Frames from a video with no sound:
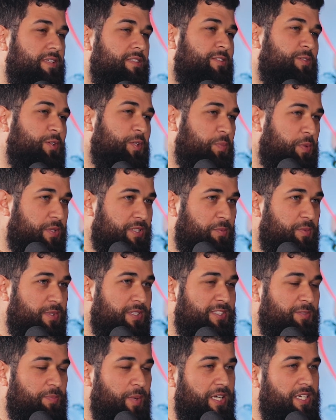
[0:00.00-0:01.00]
it's not possible in
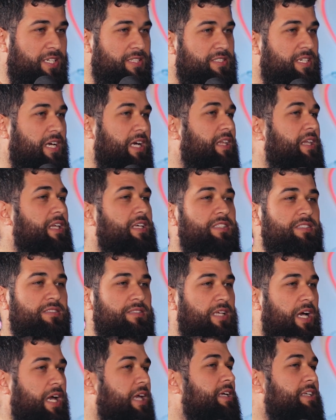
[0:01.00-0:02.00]
Spanish, at
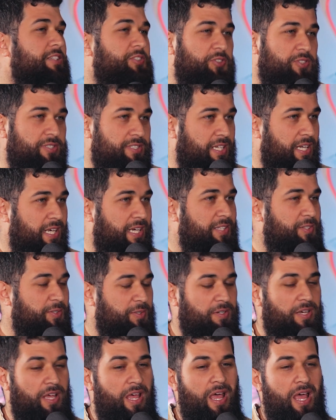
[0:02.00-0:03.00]
least I can translate.
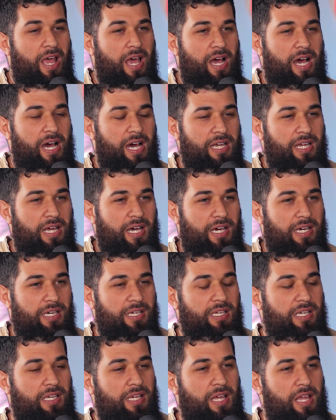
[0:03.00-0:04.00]
And
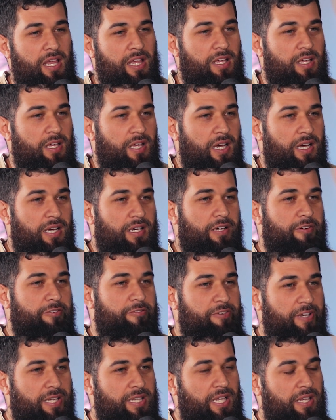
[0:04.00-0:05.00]
I
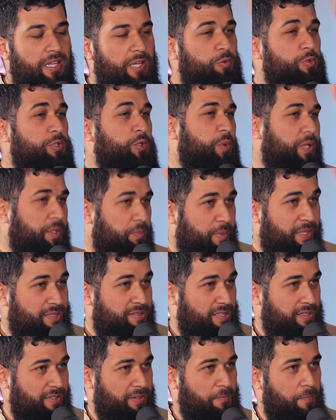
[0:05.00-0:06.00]
felt that he was quite
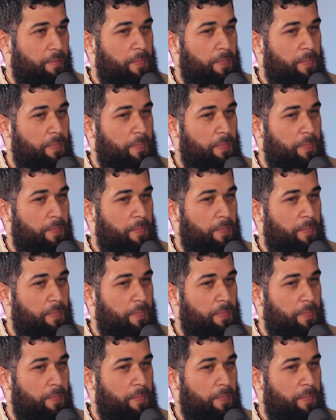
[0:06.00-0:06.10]
busy.